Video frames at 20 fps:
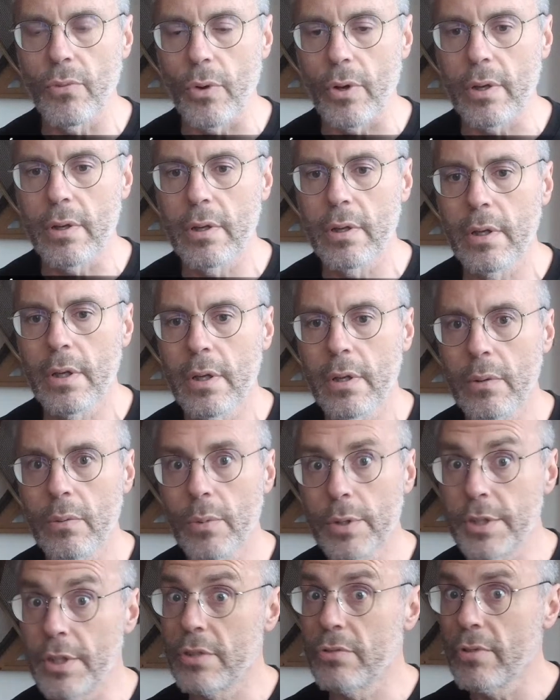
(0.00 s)
one,
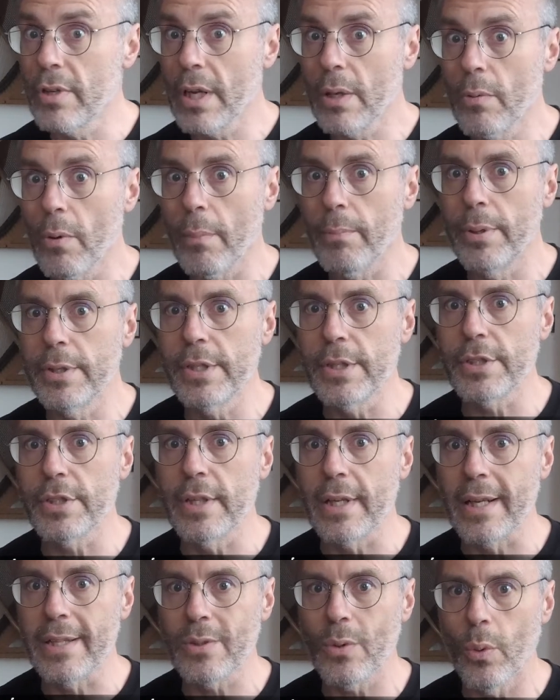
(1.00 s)
which is really what
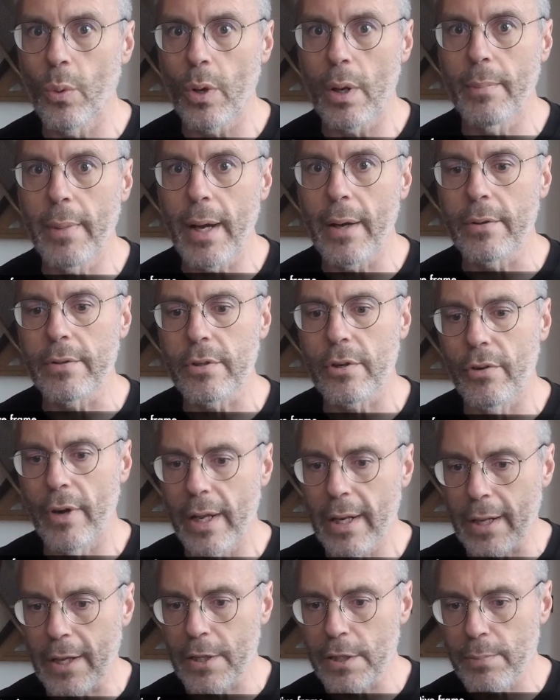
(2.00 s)
positioning is all about,
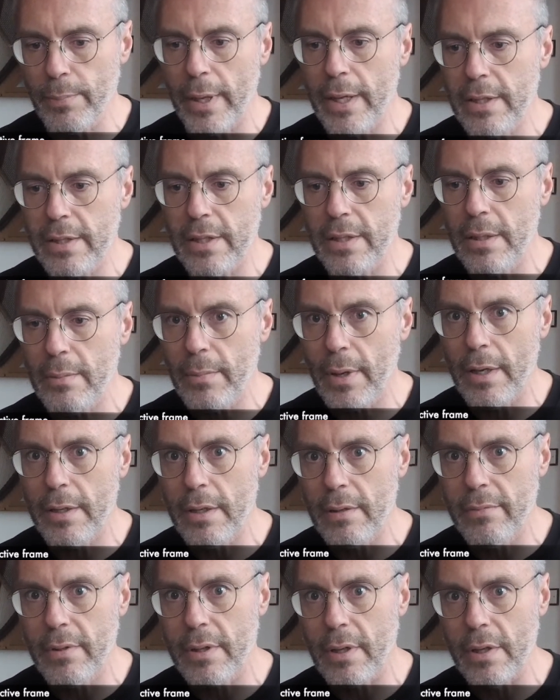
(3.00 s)
creating a space in the mind
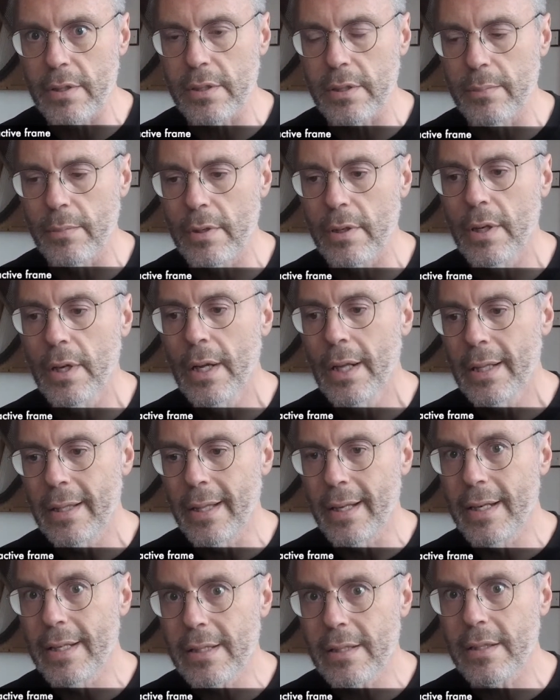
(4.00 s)
of your customer
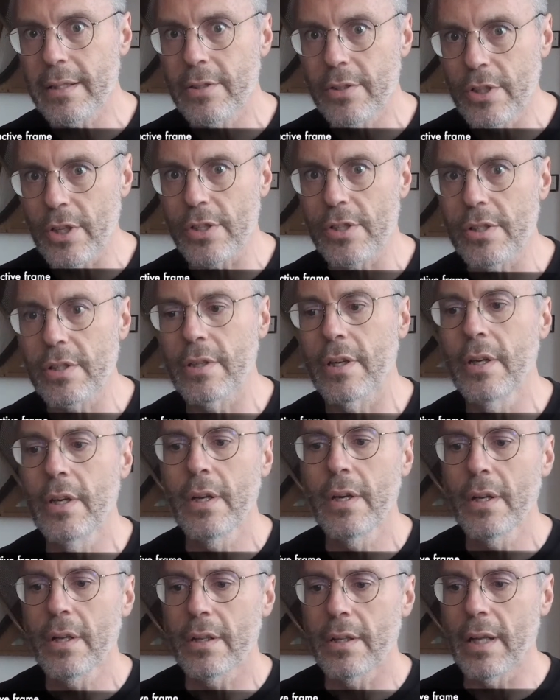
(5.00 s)
that isn't just
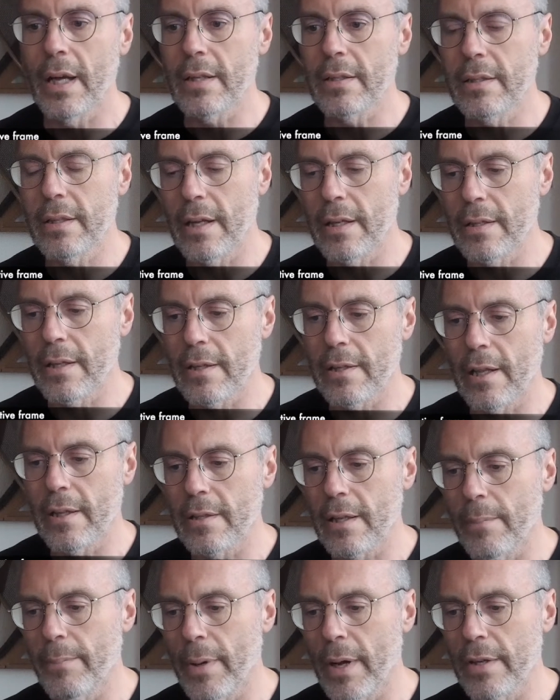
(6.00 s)

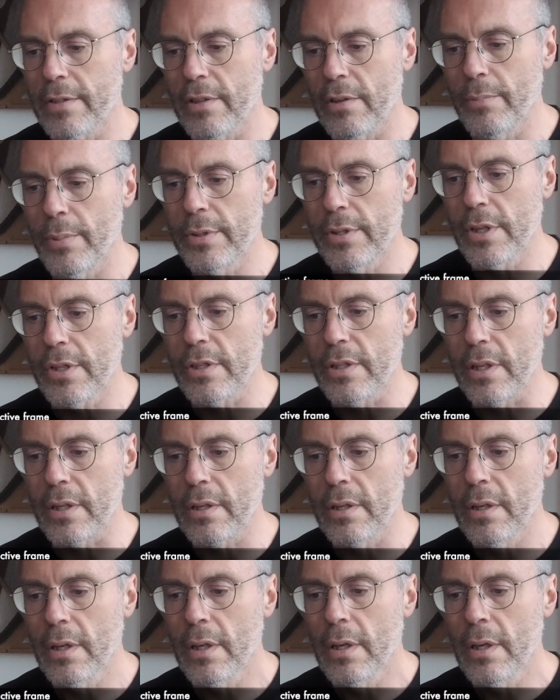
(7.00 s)
that passive positioning.